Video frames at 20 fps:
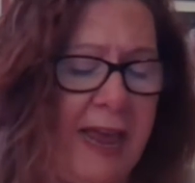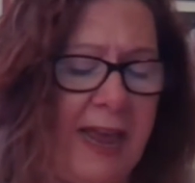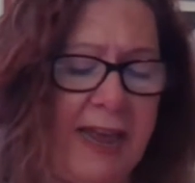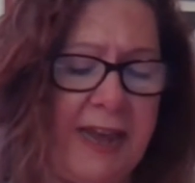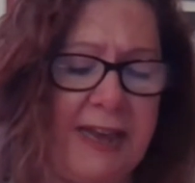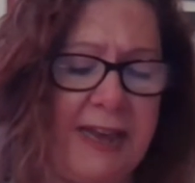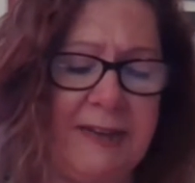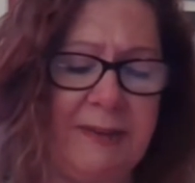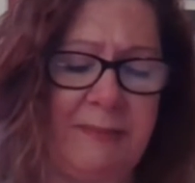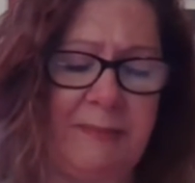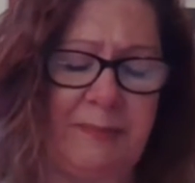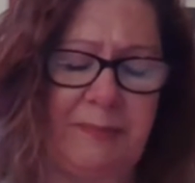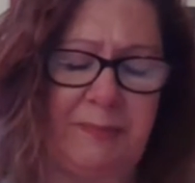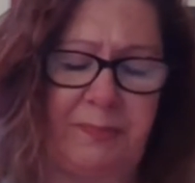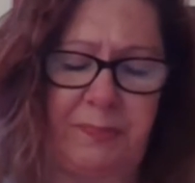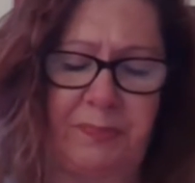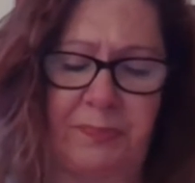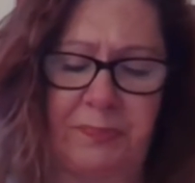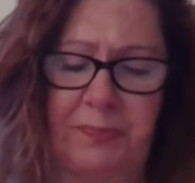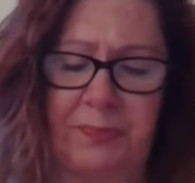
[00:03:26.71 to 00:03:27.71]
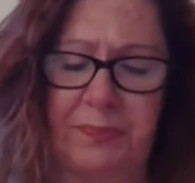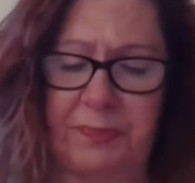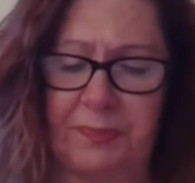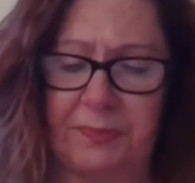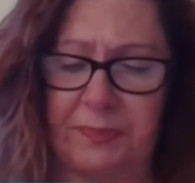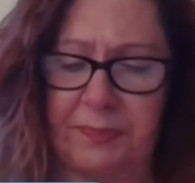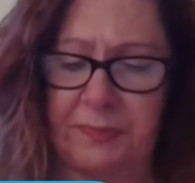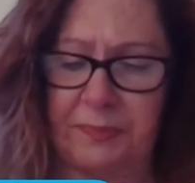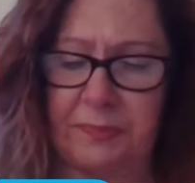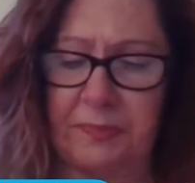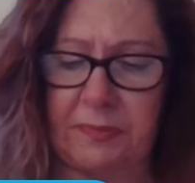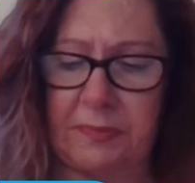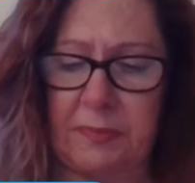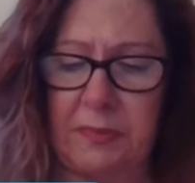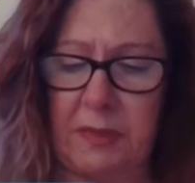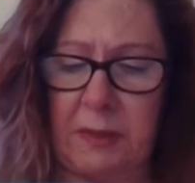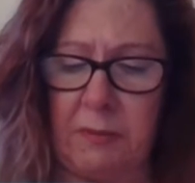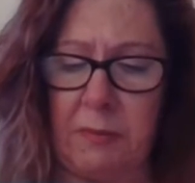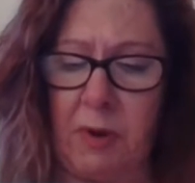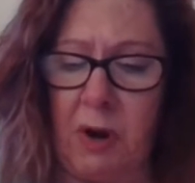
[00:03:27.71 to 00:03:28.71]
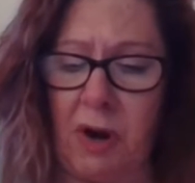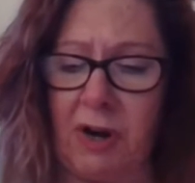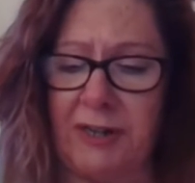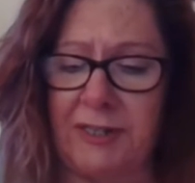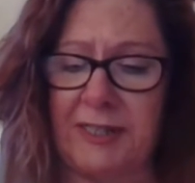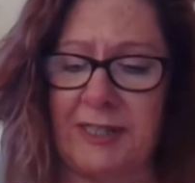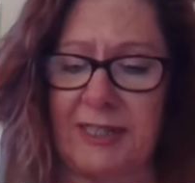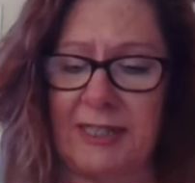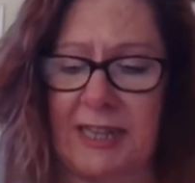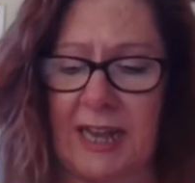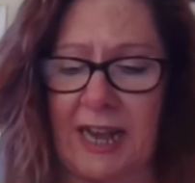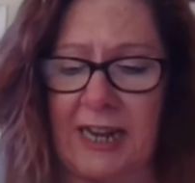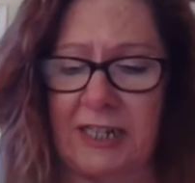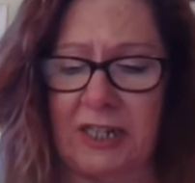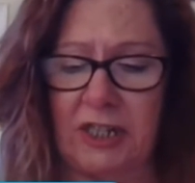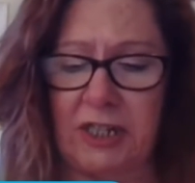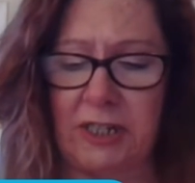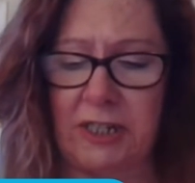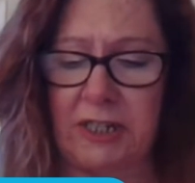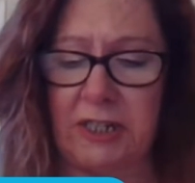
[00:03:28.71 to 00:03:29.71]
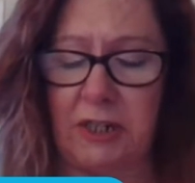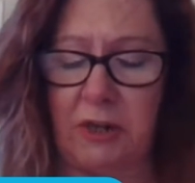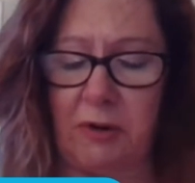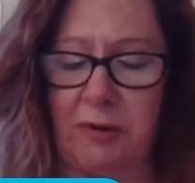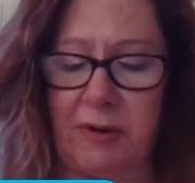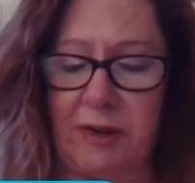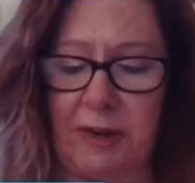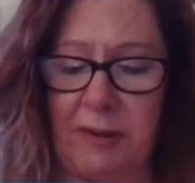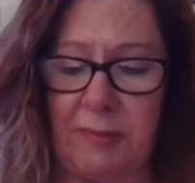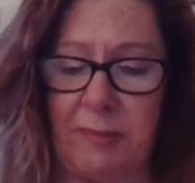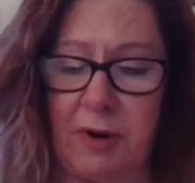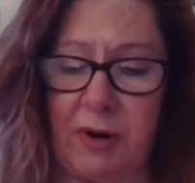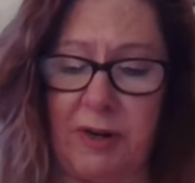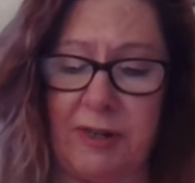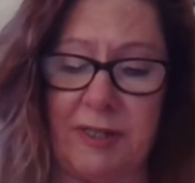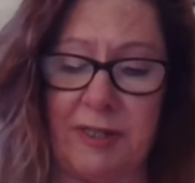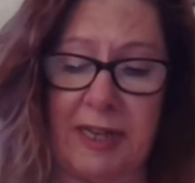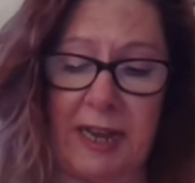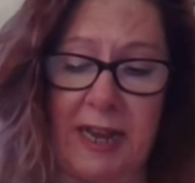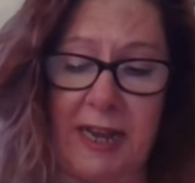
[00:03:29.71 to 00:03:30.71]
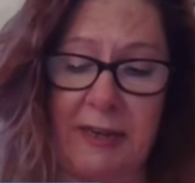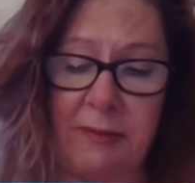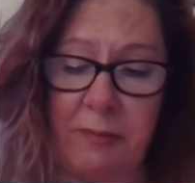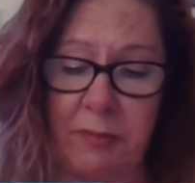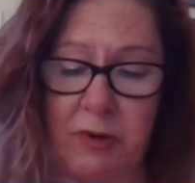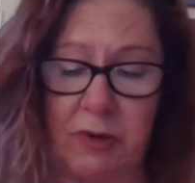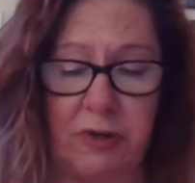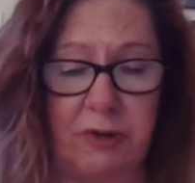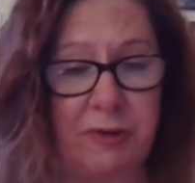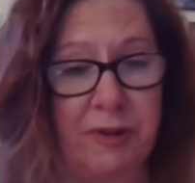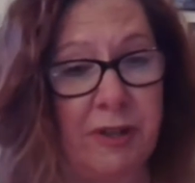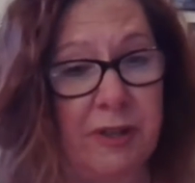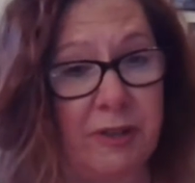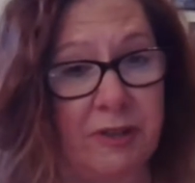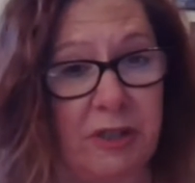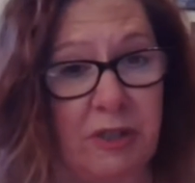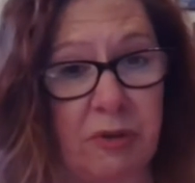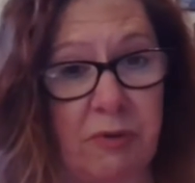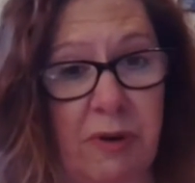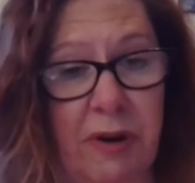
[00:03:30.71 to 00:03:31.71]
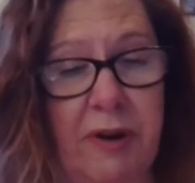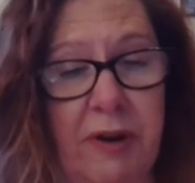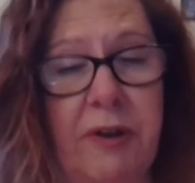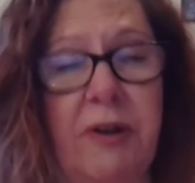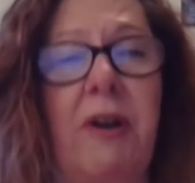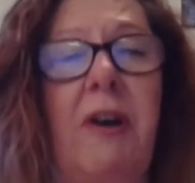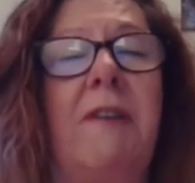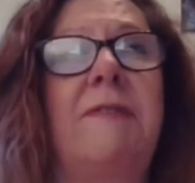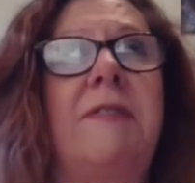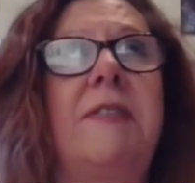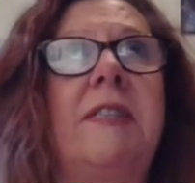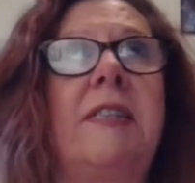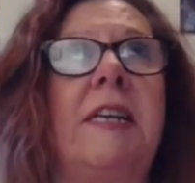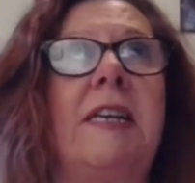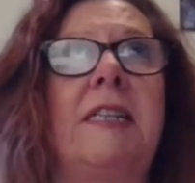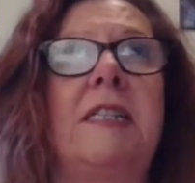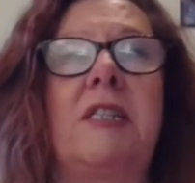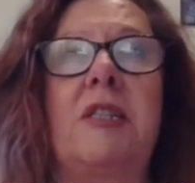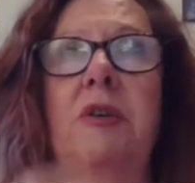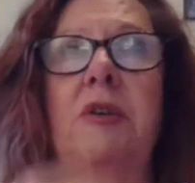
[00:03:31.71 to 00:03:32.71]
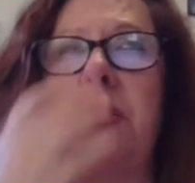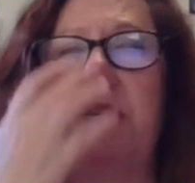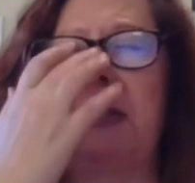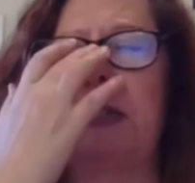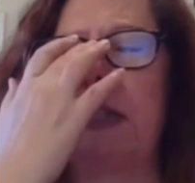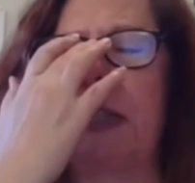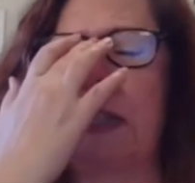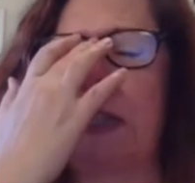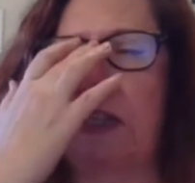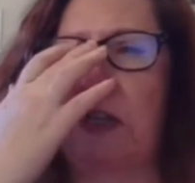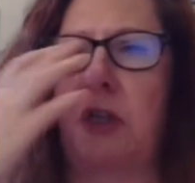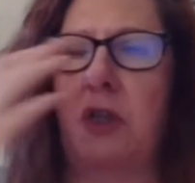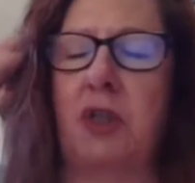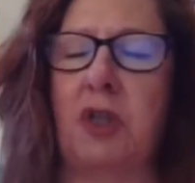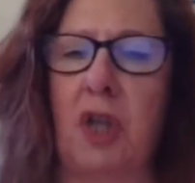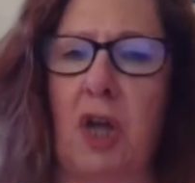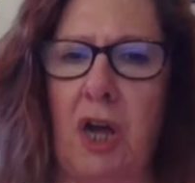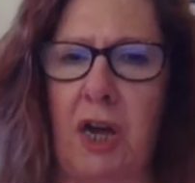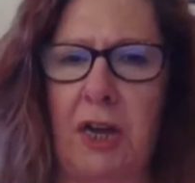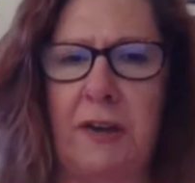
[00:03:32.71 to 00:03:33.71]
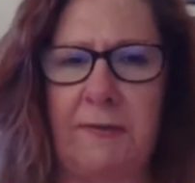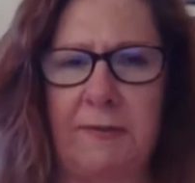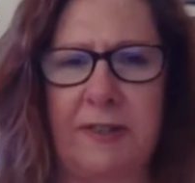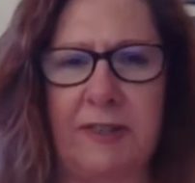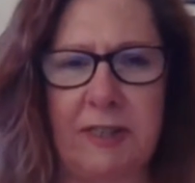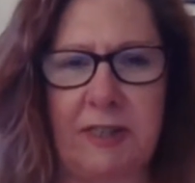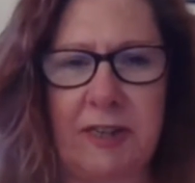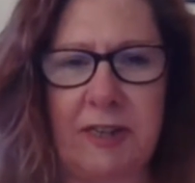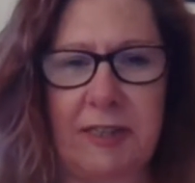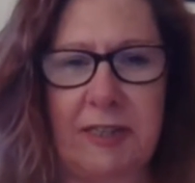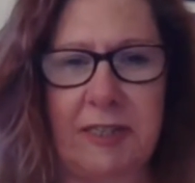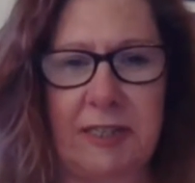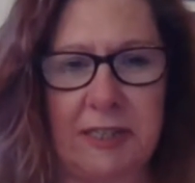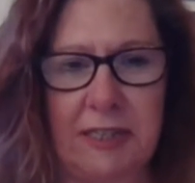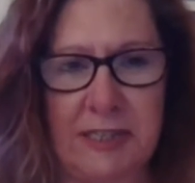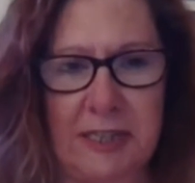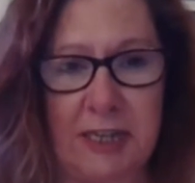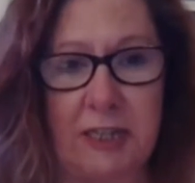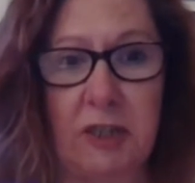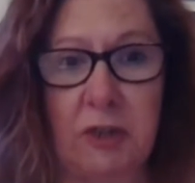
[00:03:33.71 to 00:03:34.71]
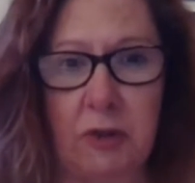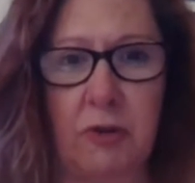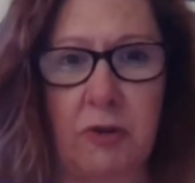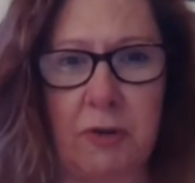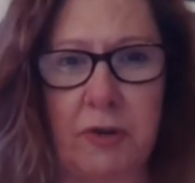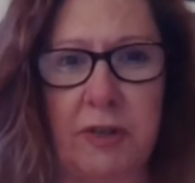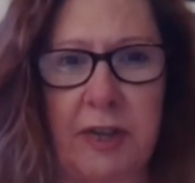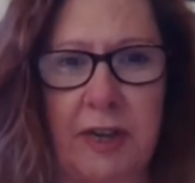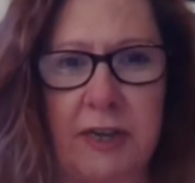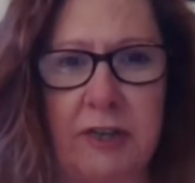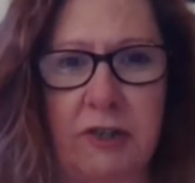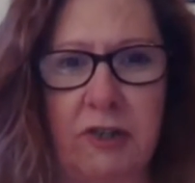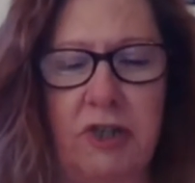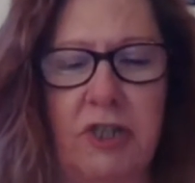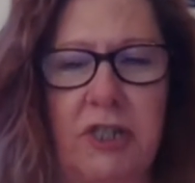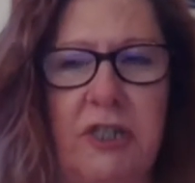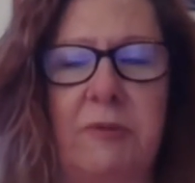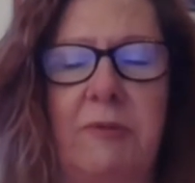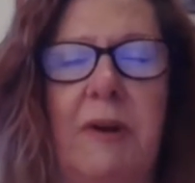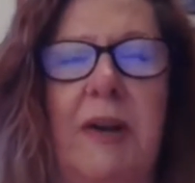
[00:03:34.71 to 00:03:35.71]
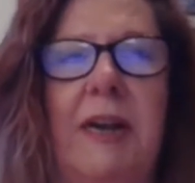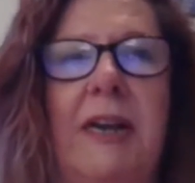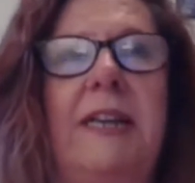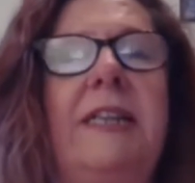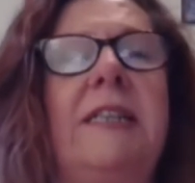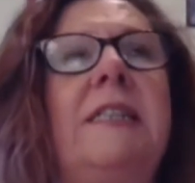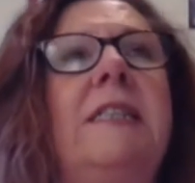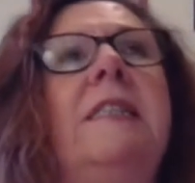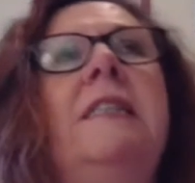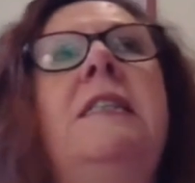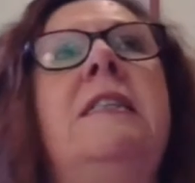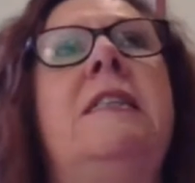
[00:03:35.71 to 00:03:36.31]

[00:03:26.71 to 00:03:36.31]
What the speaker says: And Mars is actually, you know, and Mars and Mercury, they're squaring off today. So that's a lot of intensity, and that's earth energy, right?